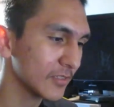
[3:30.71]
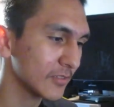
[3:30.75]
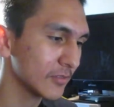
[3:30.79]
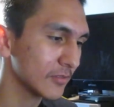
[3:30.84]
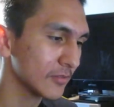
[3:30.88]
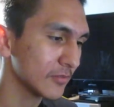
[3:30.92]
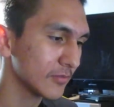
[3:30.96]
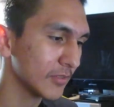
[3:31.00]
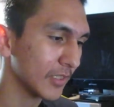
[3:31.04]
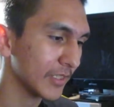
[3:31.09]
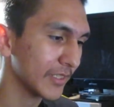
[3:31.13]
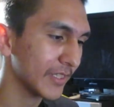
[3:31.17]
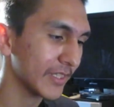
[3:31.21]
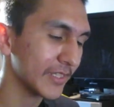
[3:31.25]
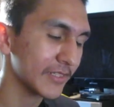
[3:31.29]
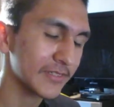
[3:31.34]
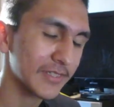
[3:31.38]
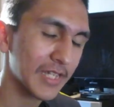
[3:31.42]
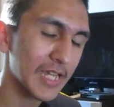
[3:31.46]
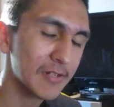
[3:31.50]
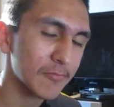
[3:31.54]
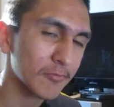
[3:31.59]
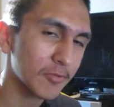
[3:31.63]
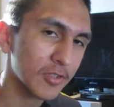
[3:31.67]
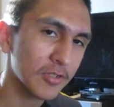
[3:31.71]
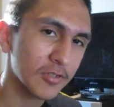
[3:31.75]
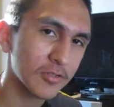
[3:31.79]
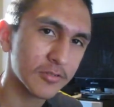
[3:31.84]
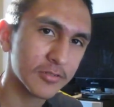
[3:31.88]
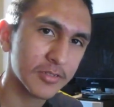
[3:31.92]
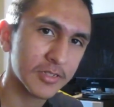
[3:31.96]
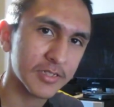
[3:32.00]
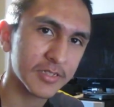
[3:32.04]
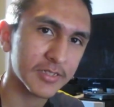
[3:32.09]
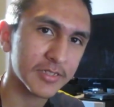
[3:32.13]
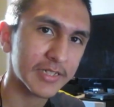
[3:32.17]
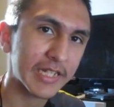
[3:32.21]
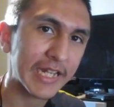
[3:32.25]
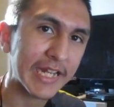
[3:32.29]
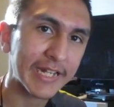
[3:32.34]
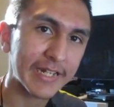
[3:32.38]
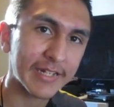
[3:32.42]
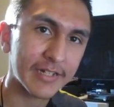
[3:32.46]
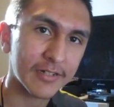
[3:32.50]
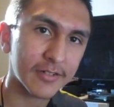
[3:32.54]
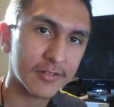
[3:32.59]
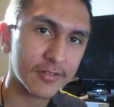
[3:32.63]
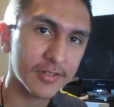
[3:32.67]
to I think Tyrone and
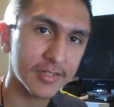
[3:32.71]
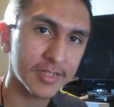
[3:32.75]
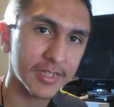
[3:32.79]
Gator,